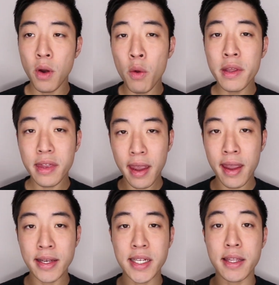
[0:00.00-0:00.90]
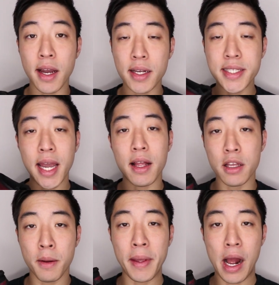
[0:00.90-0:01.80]
The only thing is it does get a
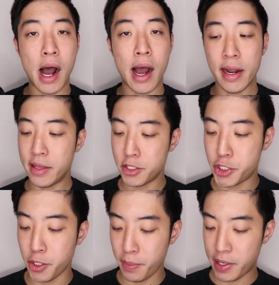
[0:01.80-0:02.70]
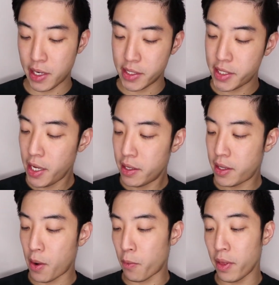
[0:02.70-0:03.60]
little bit hot in the shoe because
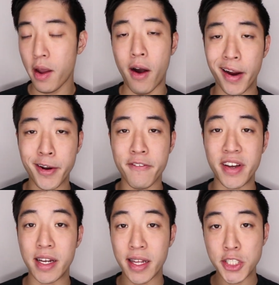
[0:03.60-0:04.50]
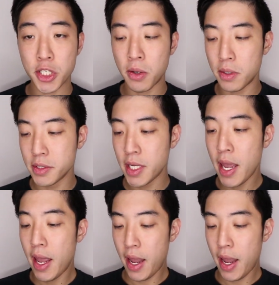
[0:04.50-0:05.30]
there really are no ventilation holes.